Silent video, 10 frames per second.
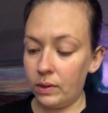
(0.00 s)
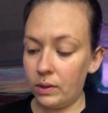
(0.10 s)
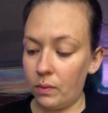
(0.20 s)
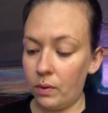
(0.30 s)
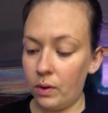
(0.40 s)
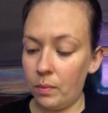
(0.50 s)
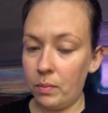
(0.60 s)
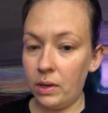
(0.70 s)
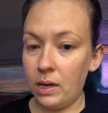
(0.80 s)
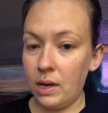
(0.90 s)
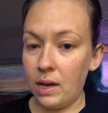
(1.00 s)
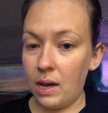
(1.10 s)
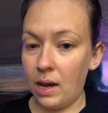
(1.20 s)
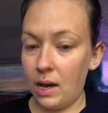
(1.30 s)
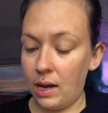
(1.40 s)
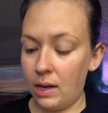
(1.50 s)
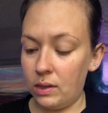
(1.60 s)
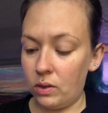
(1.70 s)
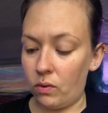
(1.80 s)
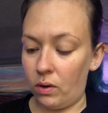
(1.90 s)
So up
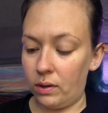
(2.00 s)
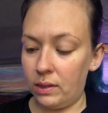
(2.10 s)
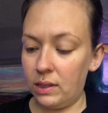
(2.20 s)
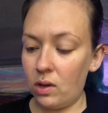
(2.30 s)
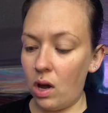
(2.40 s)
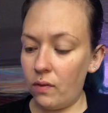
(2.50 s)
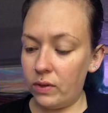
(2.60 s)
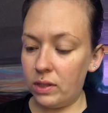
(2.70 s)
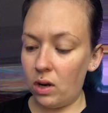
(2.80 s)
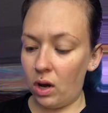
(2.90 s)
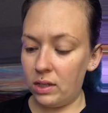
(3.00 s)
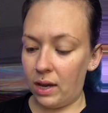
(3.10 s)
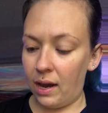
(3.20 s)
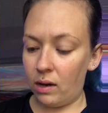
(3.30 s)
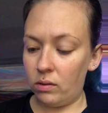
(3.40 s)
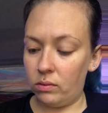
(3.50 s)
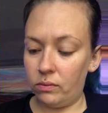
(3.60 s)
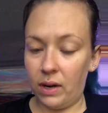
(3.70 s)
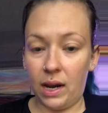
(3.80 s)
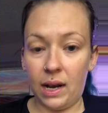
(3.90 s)
and across. It's kind of a slight diagonal
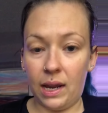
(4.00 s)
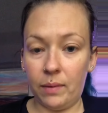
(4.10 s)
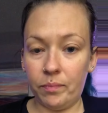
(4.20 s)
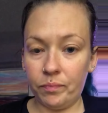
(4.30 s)
really.